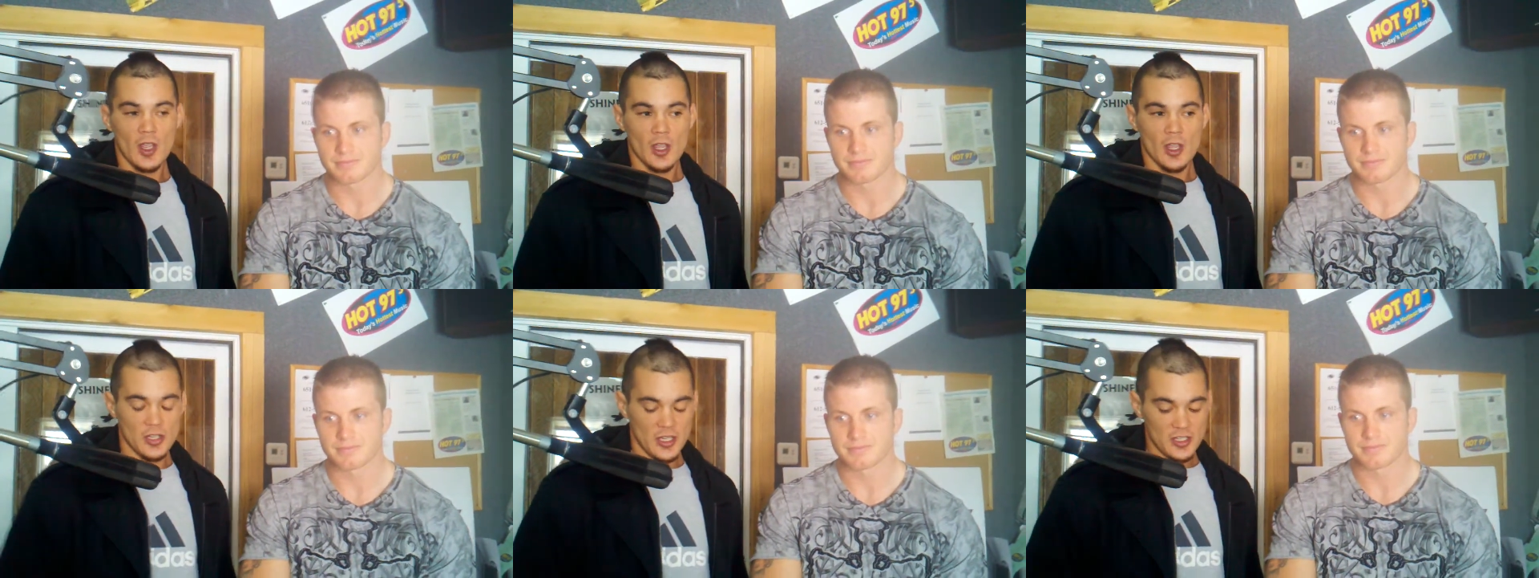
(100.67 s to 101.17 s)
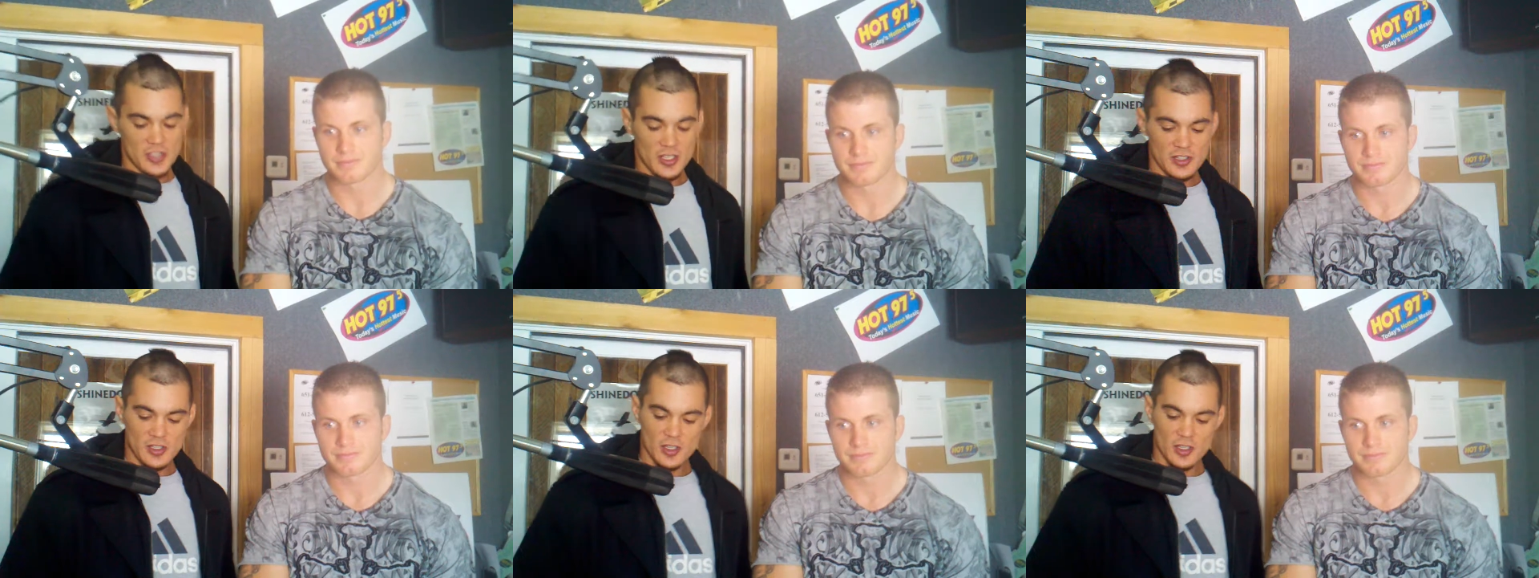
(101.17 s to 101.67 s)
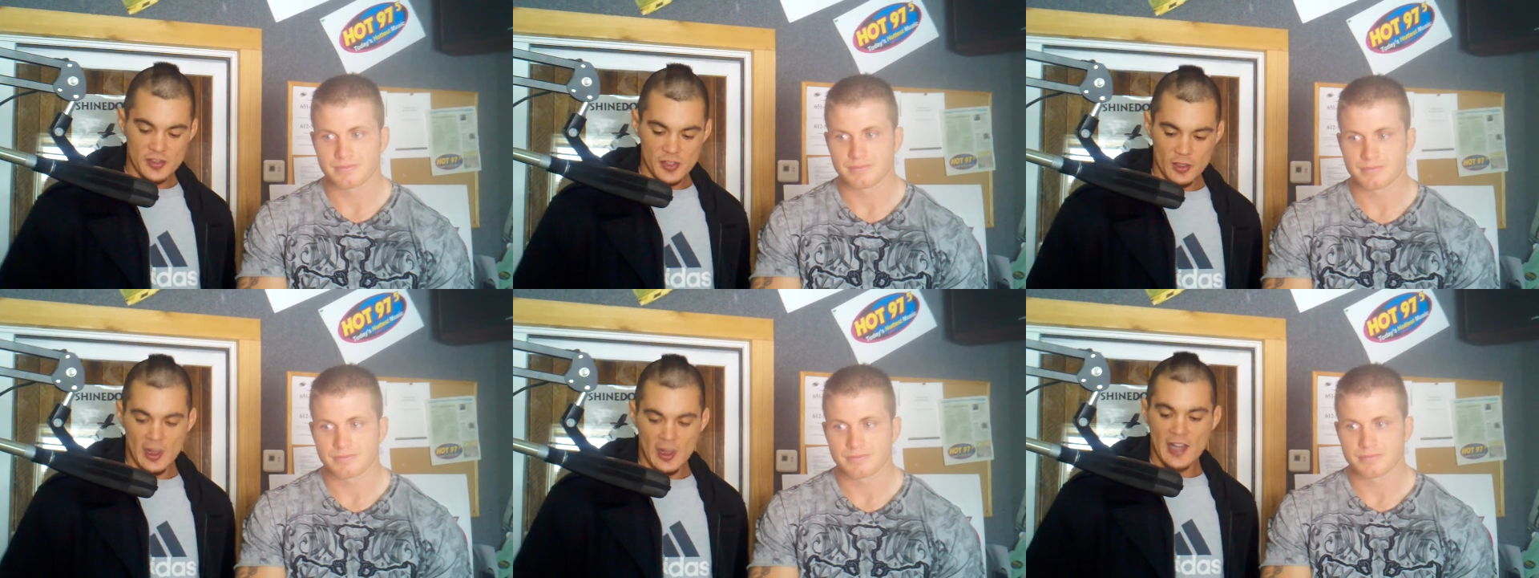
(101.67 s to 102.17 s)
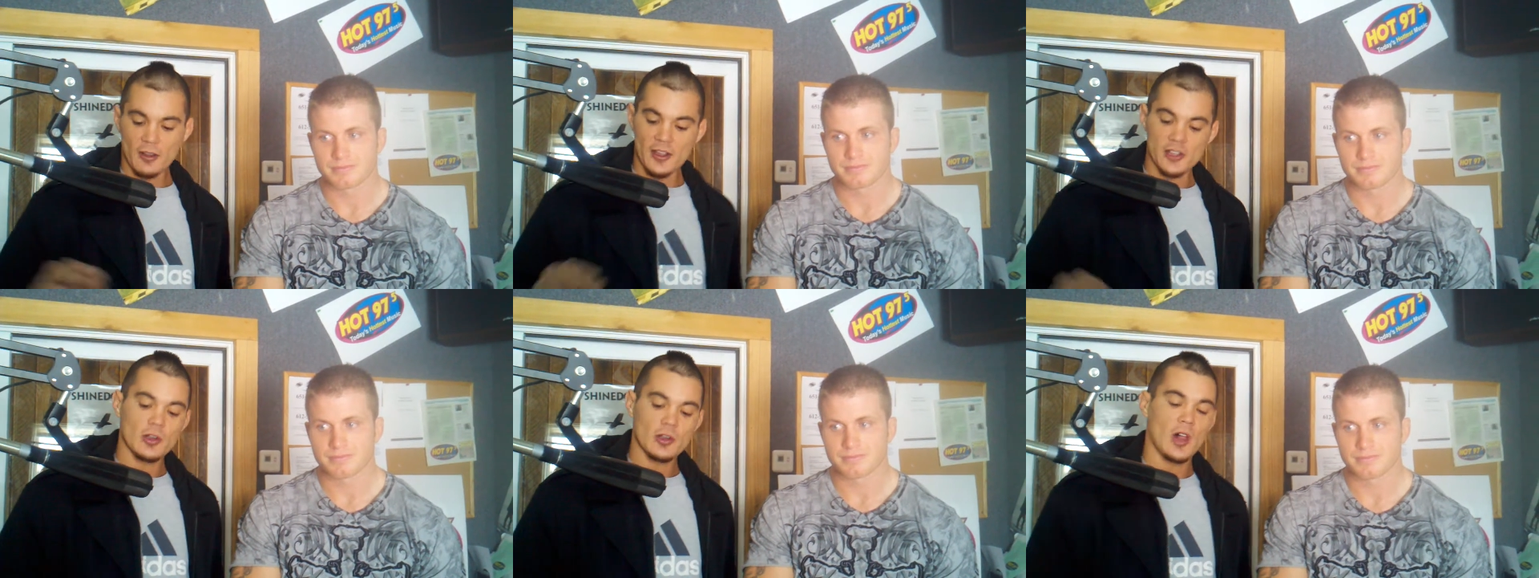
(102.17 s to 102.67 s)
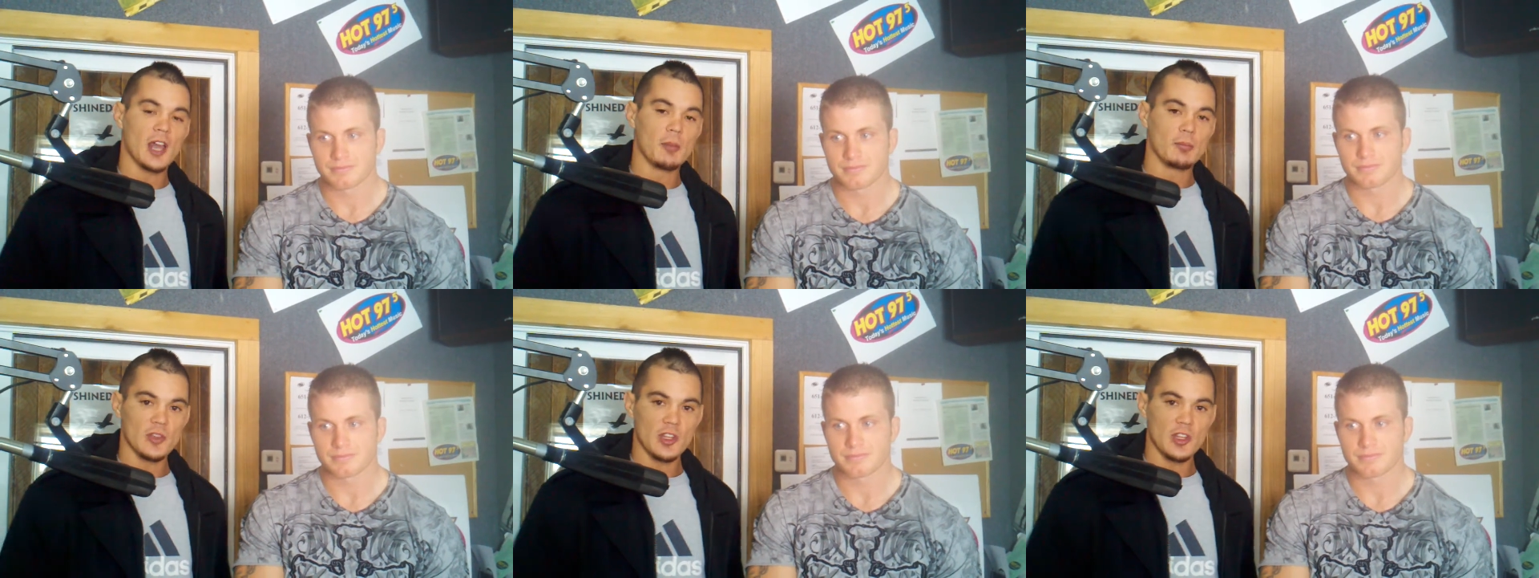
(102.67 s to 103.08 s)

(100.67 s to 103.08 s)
Speaker 1: it's it's a it's a ladder that you climb.